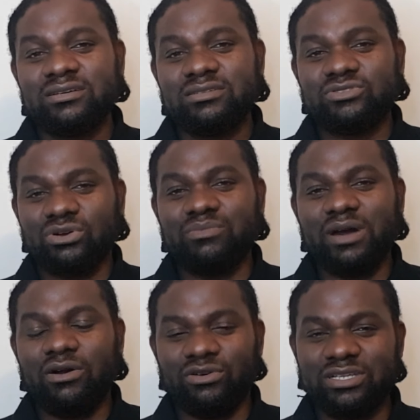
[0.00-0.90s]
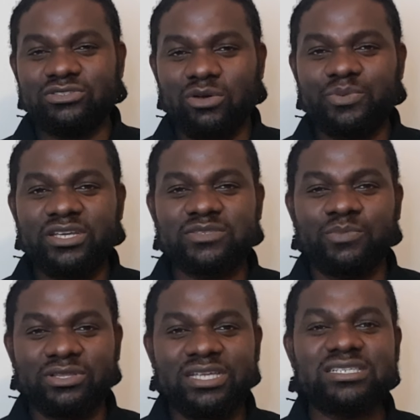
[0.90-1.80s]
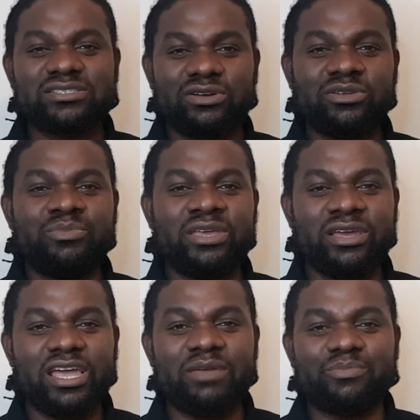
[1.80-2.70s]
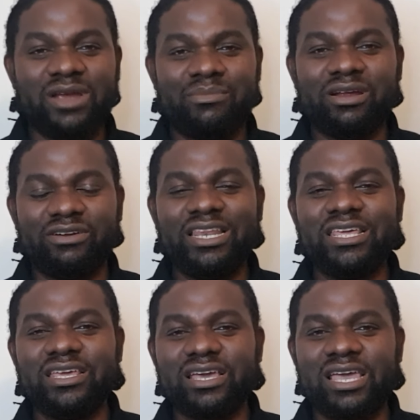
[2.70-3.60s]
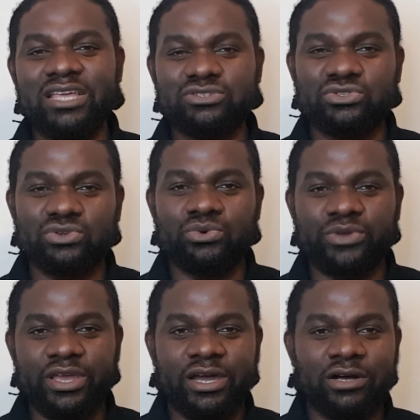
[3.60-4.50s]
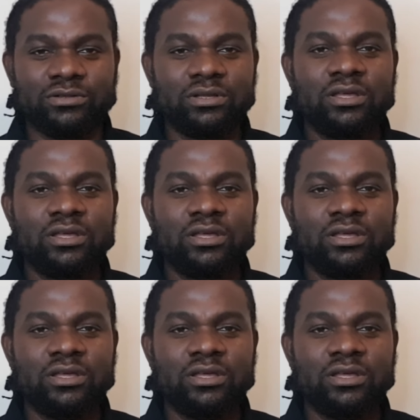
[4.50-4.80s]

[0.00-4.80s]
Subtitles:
talk about other topics, but this is going to be primarily a tutorial